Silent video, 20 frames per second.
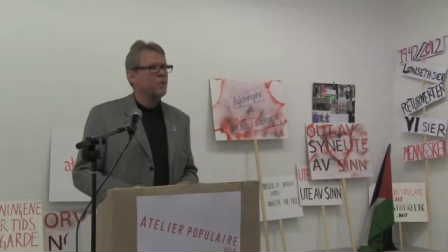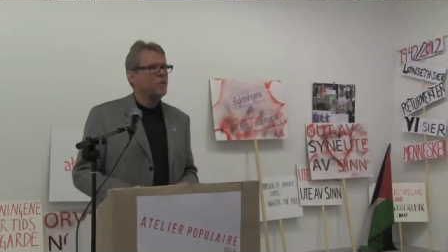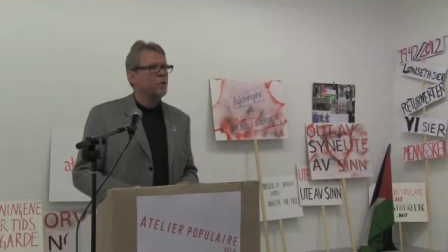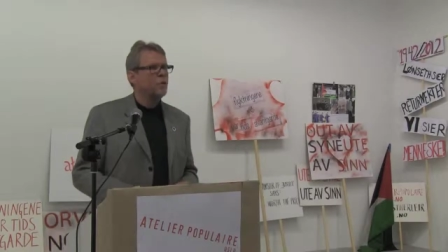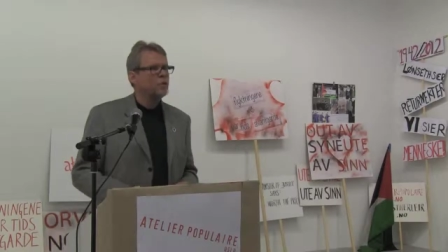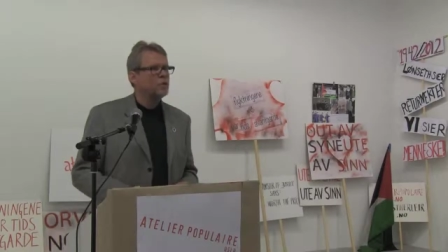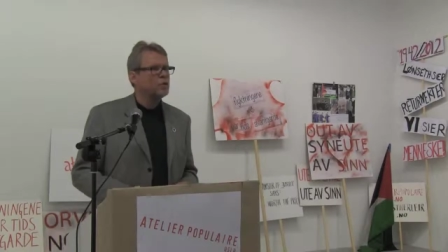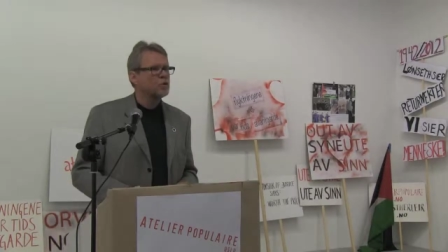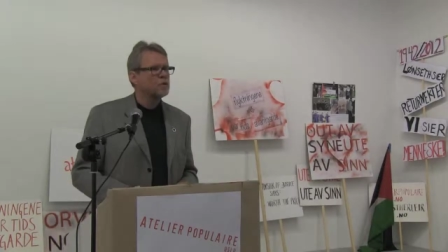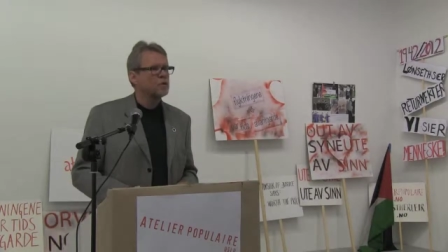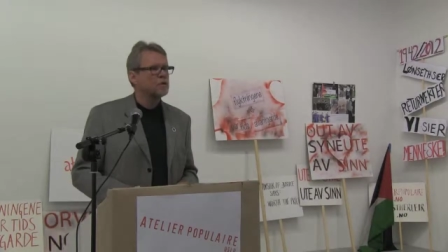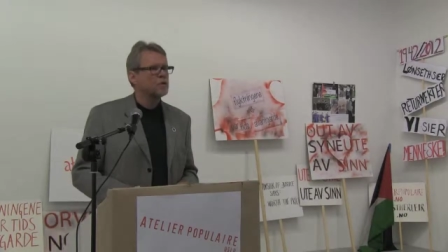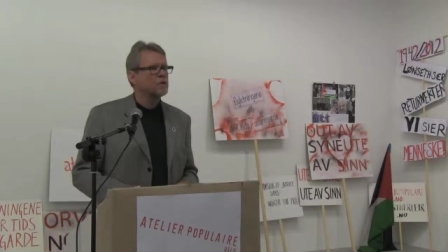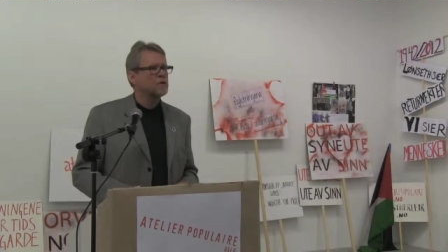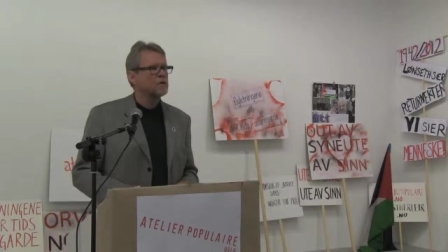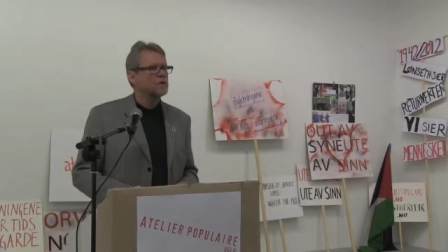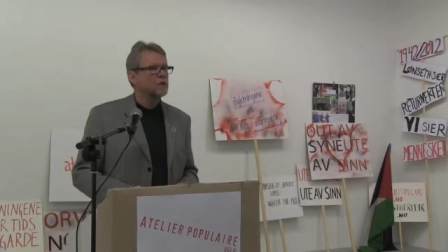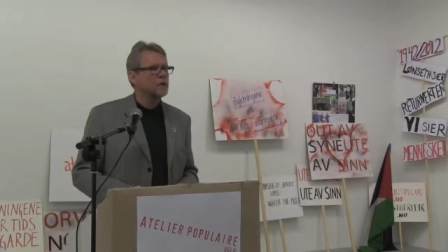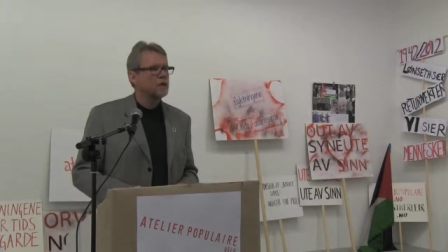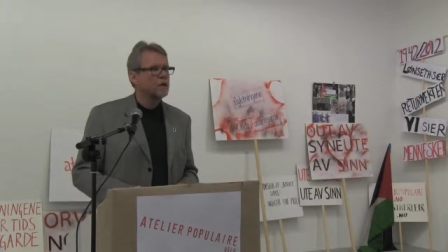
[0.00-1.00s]
most
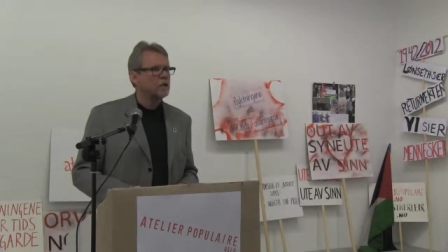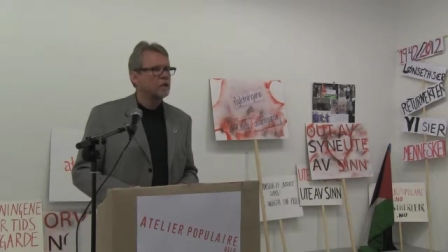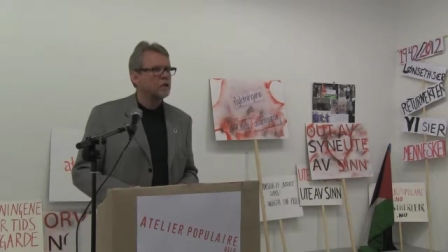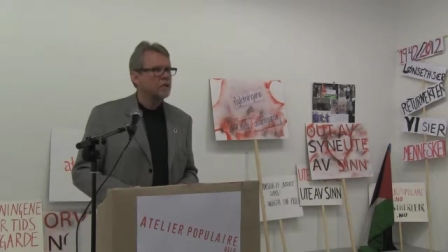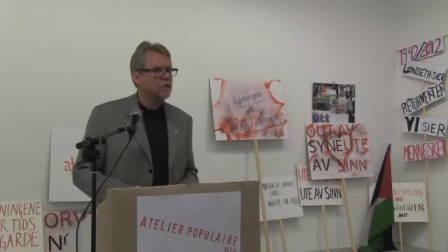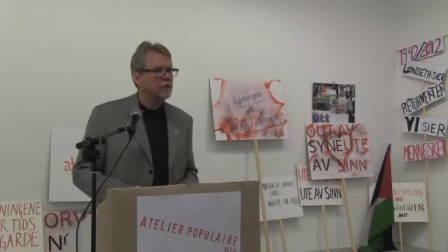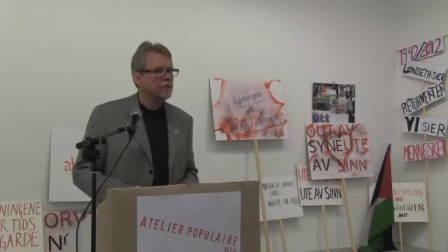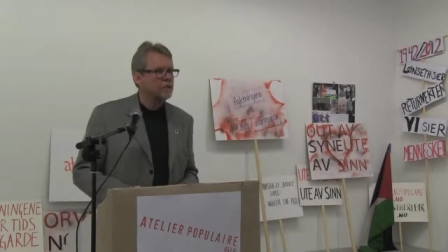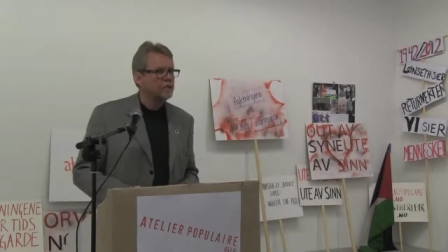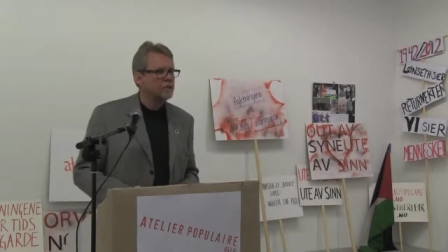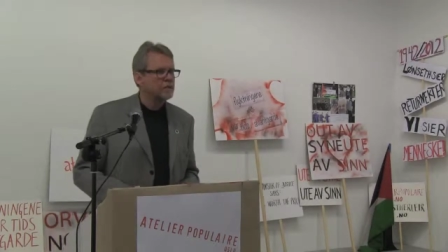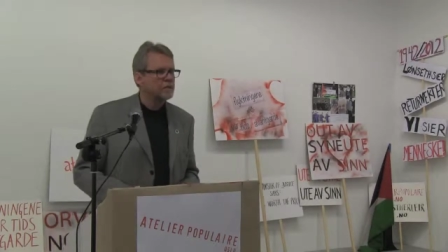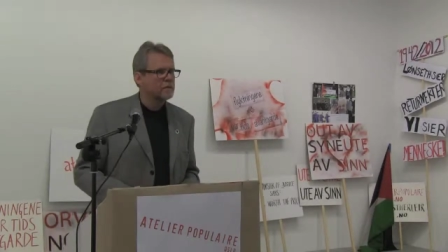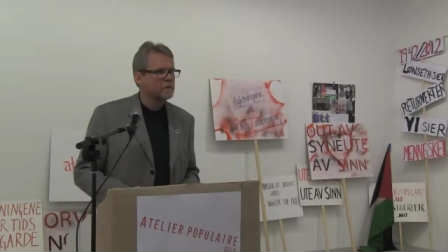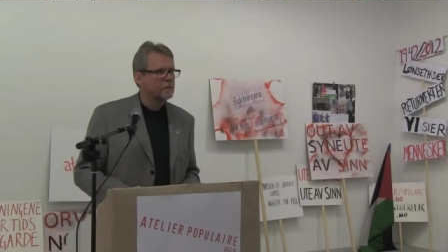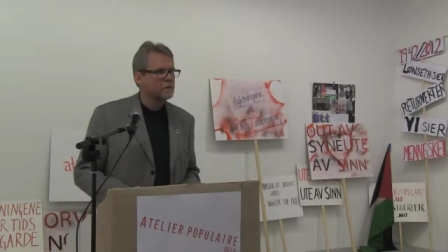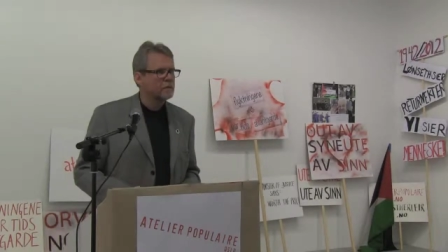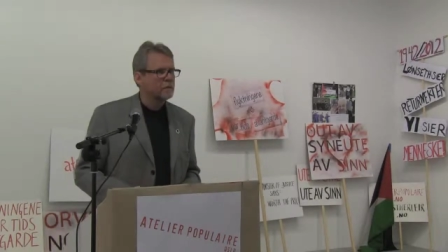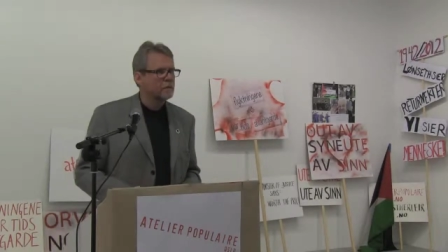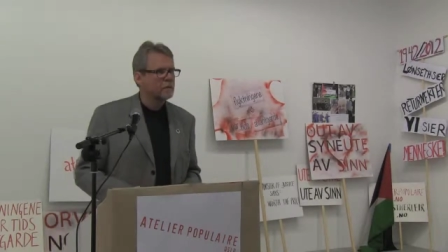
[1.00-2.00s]
asylum
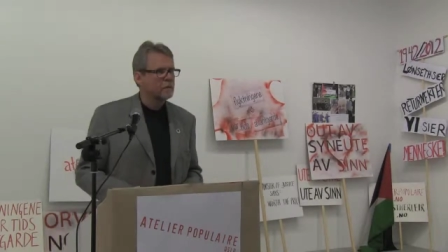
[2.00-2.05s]
claims?